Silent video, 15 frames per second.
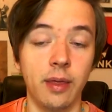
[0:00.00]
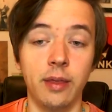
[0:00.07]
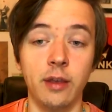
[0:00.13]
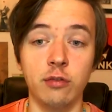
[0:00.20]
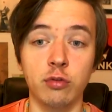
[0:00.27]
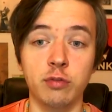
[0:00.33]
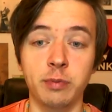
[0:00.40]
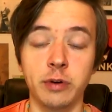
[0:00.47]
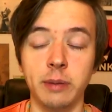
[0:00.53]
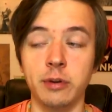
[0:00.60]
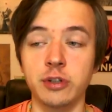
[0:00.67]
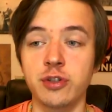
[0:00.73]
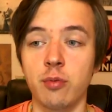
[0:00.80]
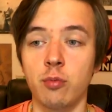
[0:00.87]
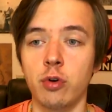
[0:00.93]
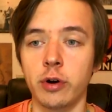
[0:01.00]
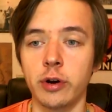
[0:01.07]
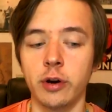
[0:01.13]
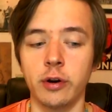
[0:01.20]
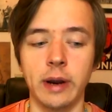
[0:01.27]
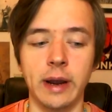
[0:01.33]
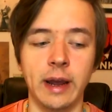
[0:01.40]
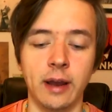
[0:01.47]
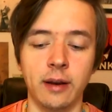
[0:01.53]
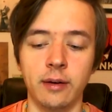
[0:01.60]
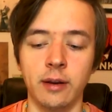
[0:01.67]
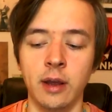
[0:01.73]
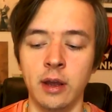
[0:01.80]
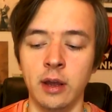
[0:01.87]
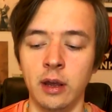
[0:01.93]
this was pretty much the warrior.
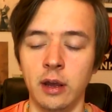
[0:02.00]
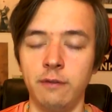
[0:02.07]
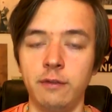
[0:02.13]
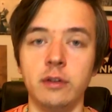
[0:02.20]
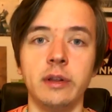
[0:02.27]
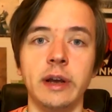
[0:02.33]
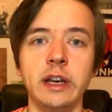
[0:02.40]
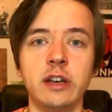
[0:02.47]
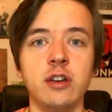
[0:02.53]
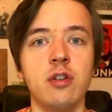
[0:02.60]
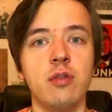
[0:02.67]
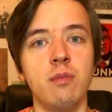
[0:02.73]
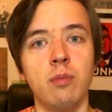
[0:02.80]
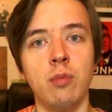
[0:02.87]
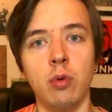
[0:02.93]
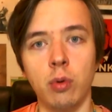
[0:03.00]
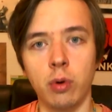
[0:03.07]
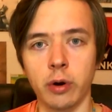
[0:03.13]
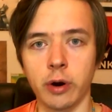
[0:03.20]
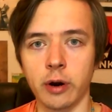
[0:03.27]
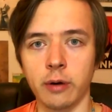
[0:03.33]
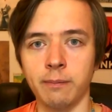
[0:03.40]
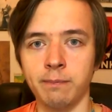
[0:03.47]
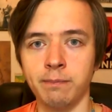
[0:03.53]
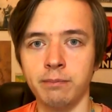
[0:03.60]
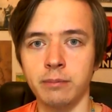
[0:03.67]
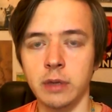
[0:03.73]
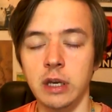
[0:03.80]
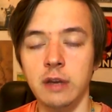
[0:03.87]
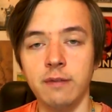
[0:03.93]
And if you'd like to know more,
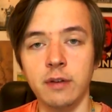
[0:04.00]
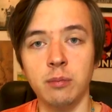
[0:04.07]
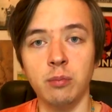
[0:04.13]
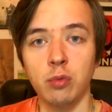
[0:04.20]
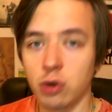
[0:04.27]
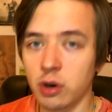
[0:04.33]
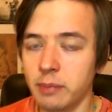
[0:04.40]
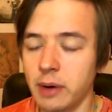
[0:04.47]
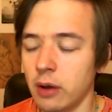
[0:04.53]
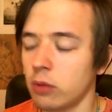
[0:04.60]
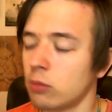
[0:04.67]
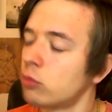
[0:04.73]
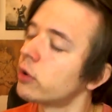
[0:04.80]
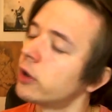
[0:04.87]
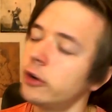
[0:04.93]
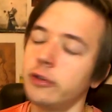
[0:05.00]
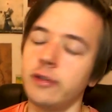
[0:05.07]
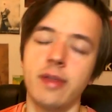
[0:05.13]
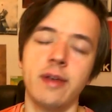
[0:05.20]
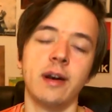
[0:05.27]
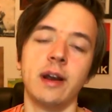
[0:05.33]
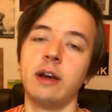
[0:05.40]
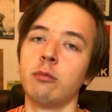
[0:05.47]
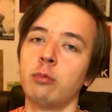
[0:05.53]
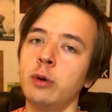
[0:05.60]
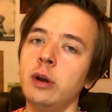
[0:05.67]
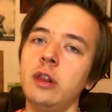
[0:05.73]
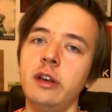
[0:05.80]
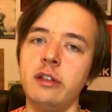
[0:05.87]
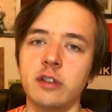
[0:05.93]
even more about the warrior, then I
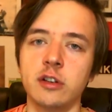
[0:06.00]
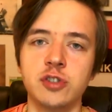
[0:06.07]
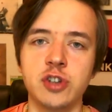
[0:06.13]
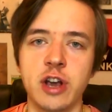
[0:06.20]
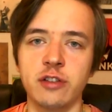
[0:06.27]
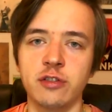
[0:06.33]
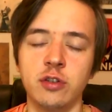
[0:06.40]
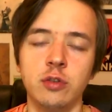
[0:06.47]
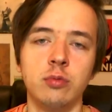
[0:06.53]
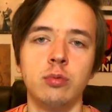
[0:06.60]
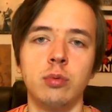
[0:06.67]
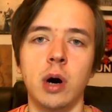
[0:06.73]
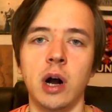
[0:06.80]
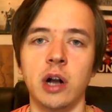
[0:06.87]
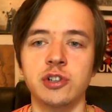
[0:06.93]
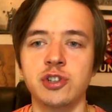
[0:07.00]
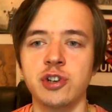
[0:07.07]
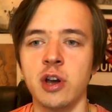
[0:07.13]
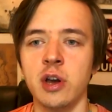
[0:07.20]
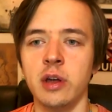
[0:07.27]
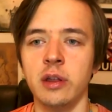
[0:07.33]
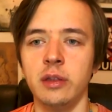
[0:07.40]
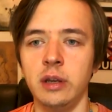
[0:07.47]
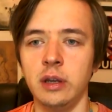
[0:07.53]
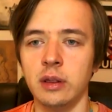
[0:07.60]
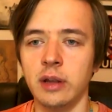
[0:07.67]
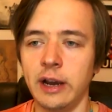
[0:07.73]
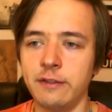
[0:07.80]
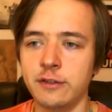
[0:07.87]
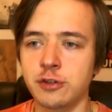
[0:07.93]
really suggest you watch the
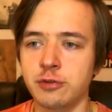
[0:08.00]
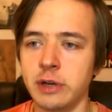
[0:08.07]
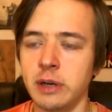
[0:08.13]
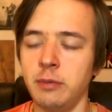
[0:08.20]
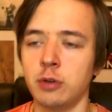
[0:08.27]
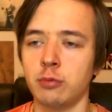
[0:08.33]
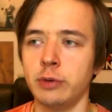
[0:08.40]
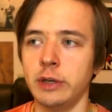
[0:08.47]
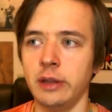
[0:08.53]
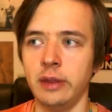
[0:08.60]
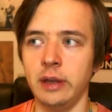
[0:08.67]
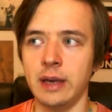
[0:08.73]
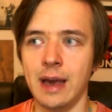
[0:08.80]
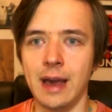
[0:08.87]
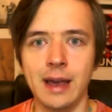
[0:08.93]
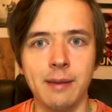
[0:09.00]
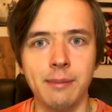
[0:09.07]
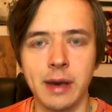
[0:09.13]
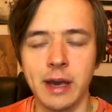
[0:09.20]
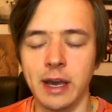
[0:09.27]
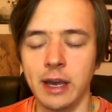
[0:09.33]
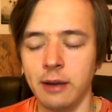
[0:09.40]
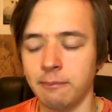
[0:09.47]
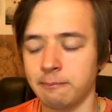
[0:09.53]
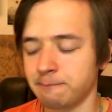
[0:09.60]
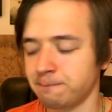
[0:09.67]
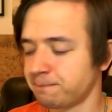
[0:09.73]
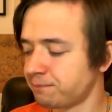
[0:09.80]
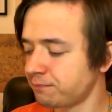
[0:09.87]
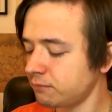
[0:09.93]
live stream, you read the AMA,
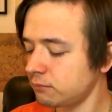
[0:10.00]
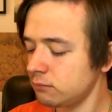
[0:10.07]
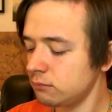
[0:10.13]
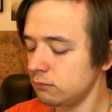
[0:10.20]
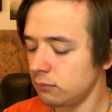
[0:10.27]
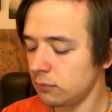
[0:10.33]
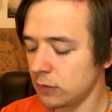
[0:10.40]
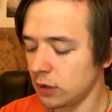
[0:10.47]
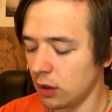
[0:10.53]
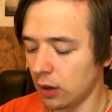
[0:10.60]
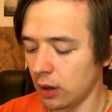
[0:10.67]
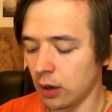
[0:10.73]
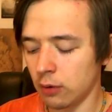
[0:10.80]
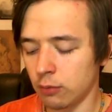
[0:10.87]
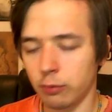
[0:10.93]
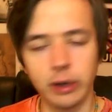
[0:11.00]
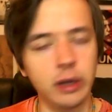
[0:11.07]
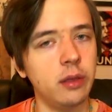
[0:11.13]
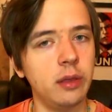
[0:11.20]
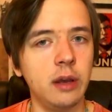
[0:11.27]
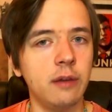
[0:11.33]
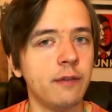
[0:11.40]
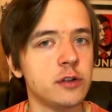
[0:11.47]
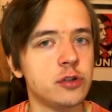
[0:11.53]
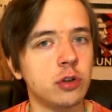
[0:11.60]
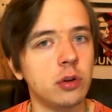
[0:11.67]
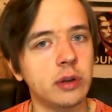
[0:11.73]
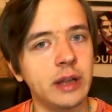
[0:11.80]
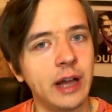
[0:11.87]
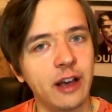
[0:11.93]
read the
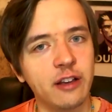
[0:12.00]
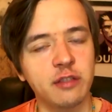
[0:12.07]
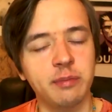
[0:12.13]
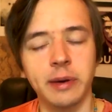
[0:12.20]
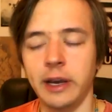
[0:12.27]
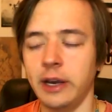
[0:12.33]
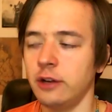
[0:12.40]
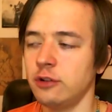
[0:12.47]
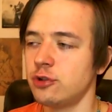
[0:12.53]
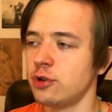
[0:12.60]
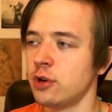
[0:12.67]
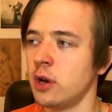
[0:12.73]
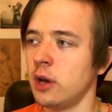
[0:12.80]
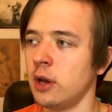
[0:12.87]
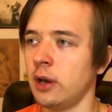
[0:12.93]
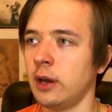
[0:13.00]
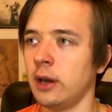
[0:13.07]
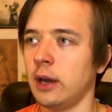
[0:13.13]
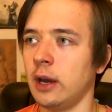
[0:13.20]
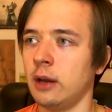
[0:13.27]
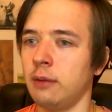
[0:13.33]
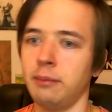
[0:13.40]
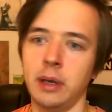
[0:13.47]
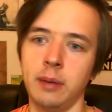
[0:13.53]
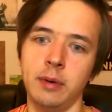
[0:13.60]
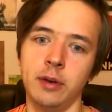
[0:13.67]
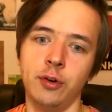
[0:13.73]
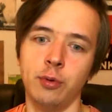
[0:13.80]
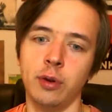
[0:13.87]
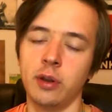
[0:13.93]
official class page, and
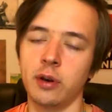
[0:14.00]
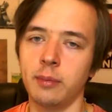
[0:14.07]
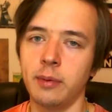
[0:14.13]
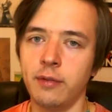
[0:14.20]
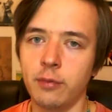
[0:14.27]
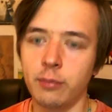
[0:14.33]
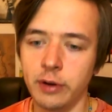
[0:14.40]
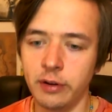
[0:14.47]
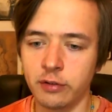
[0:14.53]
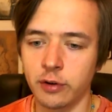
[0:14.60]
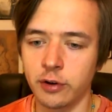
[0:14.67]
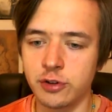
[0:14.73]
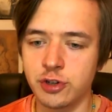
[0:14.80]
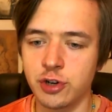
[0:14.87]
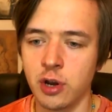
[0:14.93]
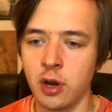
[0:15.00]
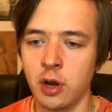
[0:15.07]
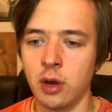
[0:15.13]
maybe do a little bit of research.